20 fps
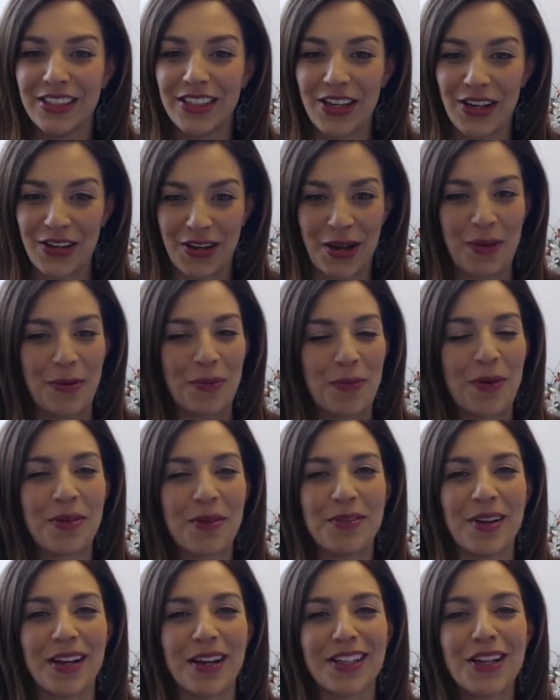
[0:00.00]
Okay,
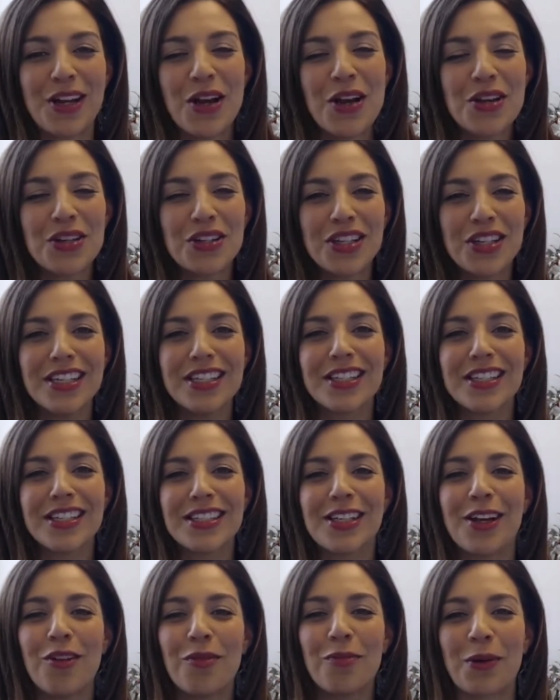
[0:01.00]
perfect. She is a
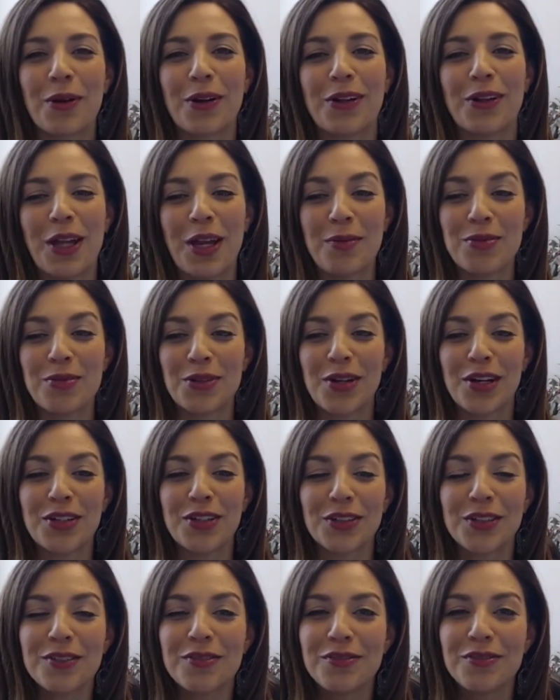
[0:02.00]
self-proclaimed
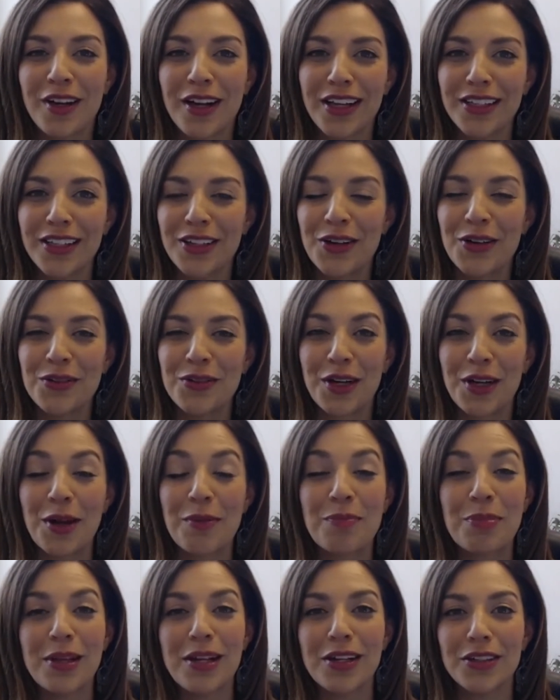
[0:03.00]
director of fun over at
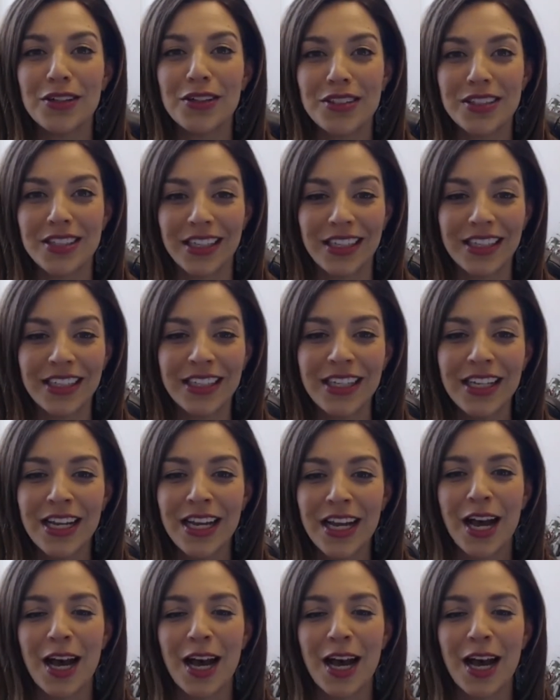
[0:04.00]
Pearson.